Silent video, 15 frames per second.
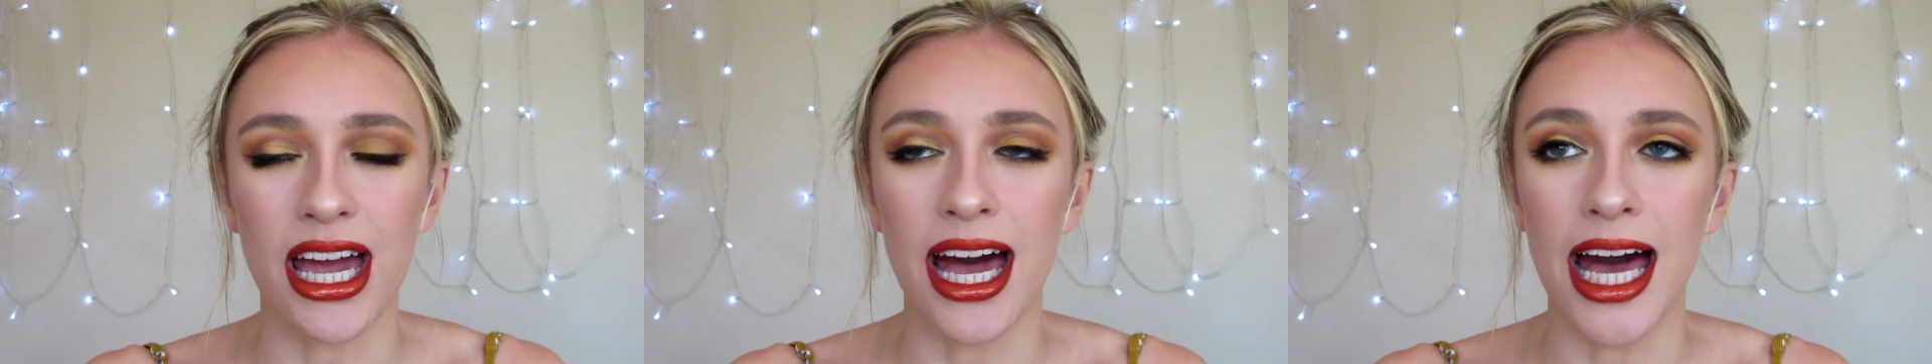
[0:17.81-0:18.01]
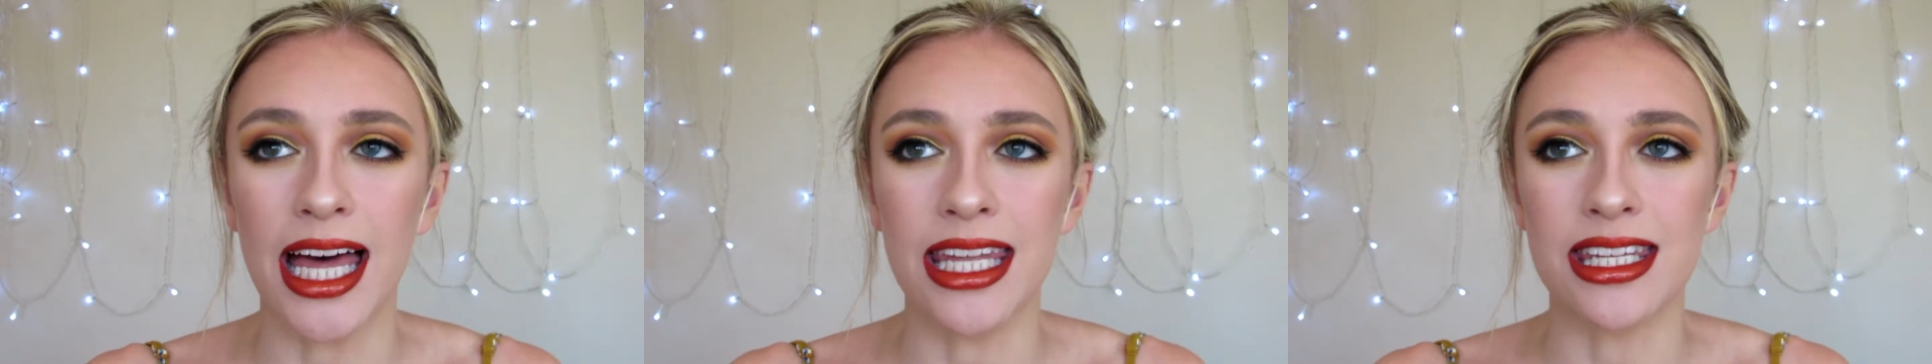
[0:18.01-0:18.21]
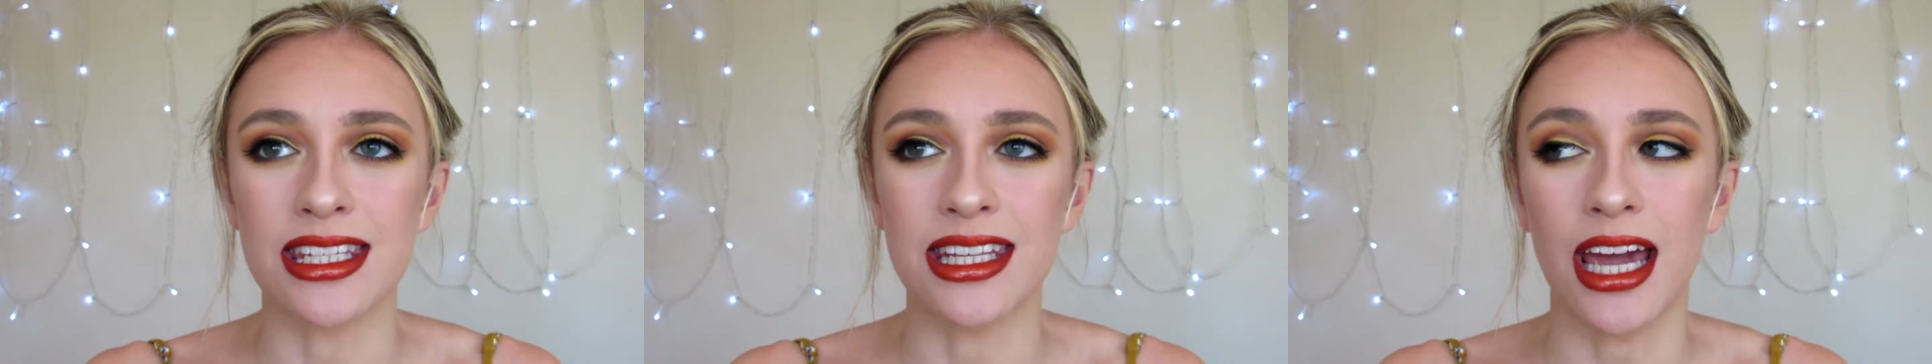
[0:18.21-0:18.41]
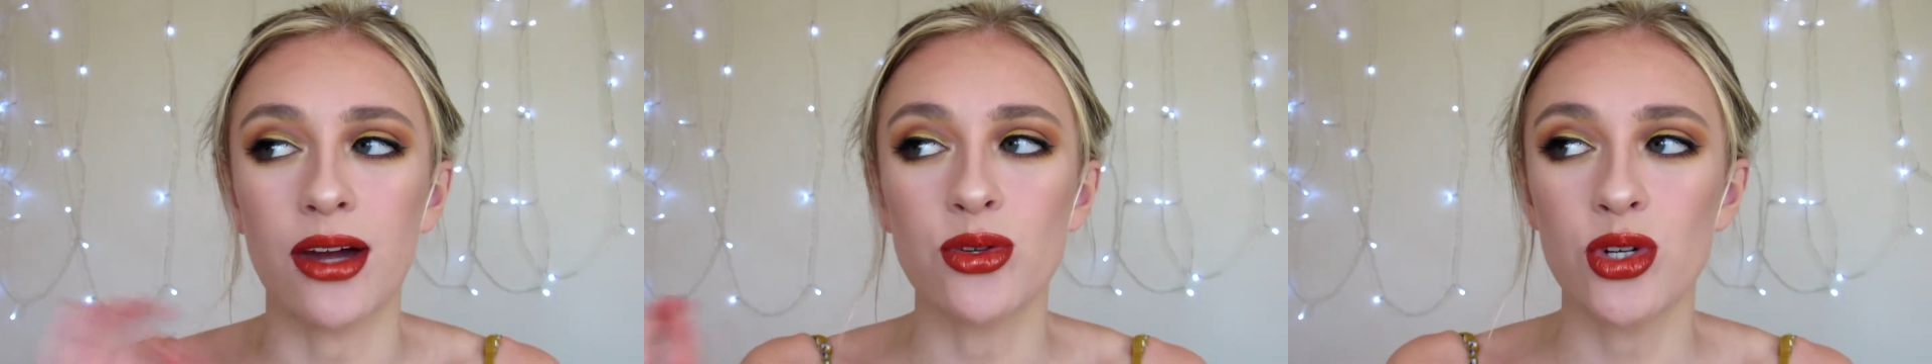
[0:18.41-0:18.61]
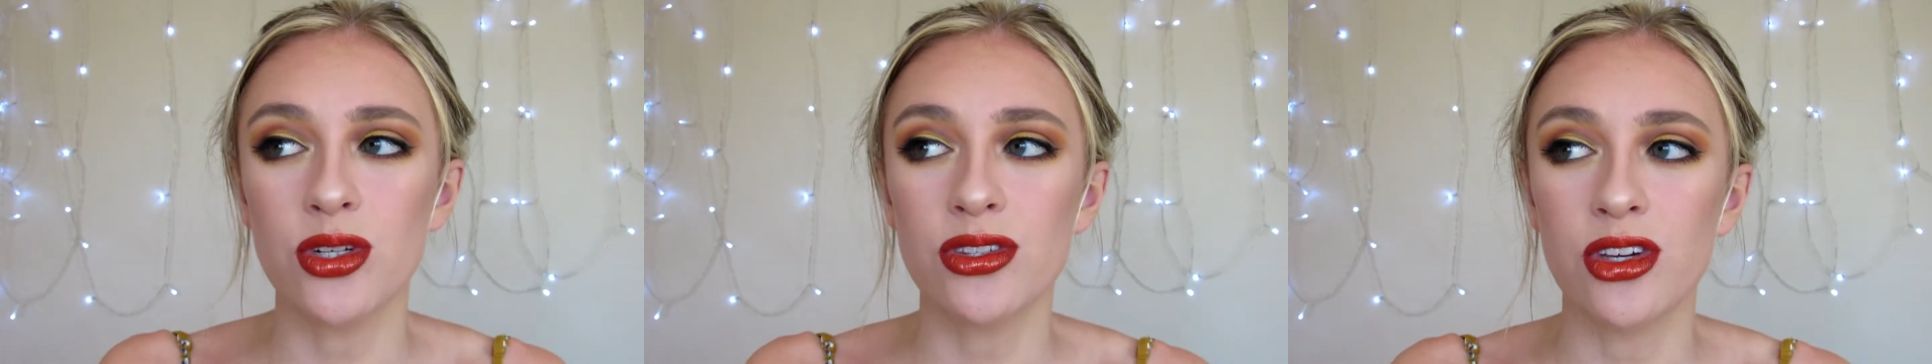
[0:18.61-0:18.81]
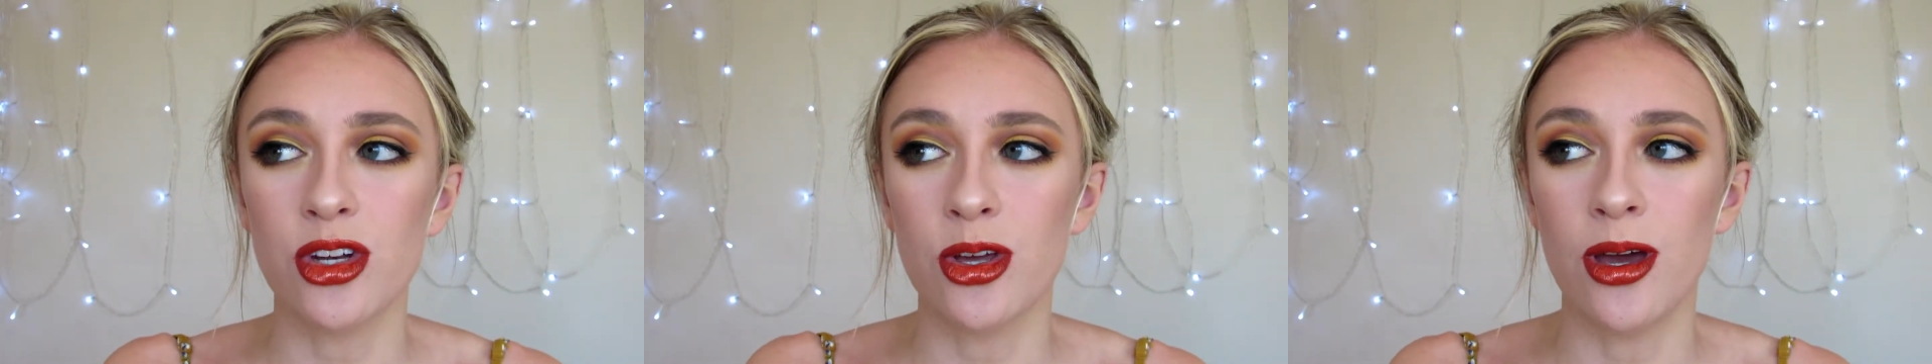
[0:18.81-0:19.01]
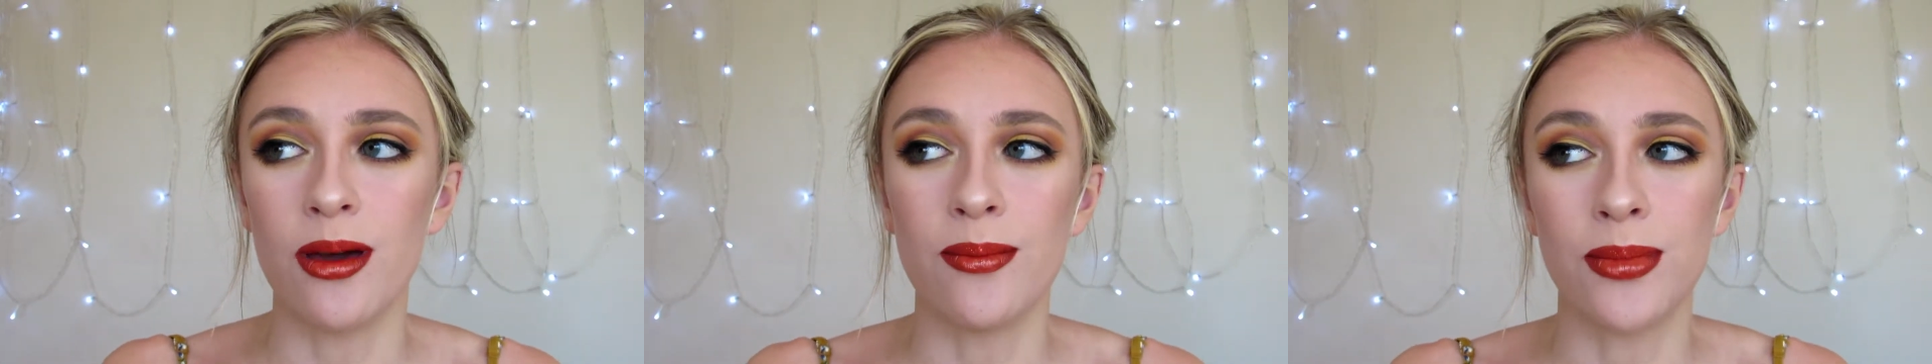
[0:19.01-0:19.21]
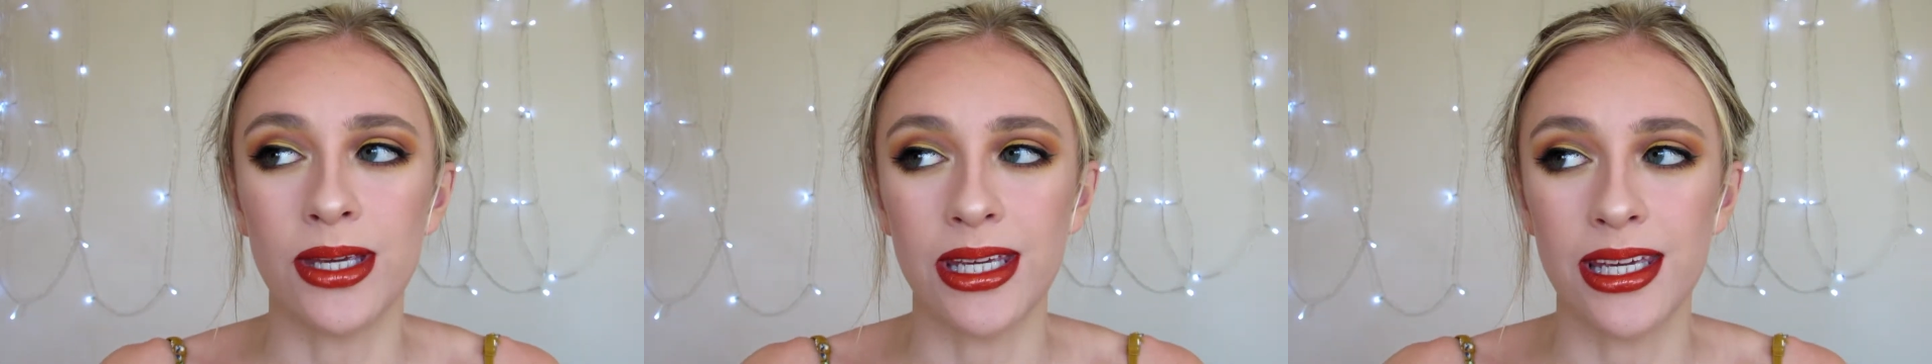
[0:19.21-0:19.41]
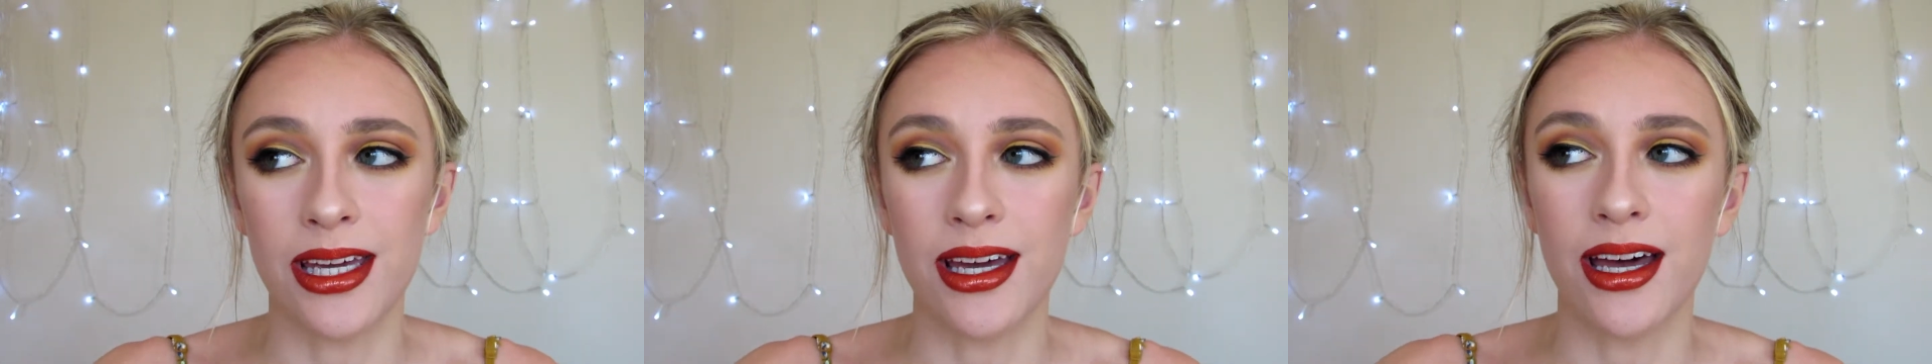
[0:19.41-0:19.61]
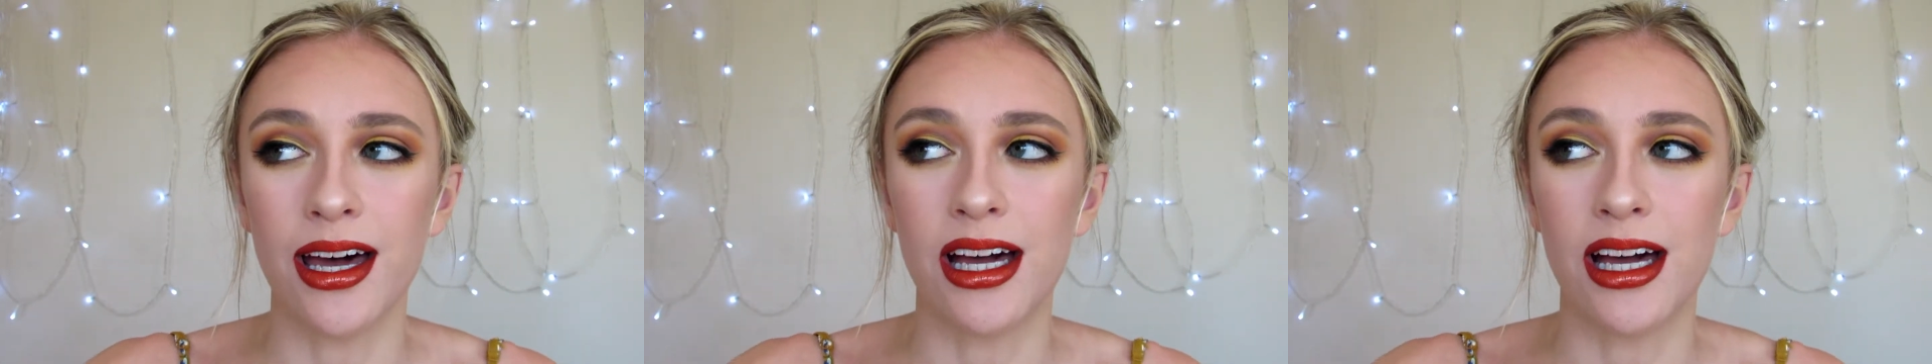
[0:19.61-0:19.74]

and the outro is going to be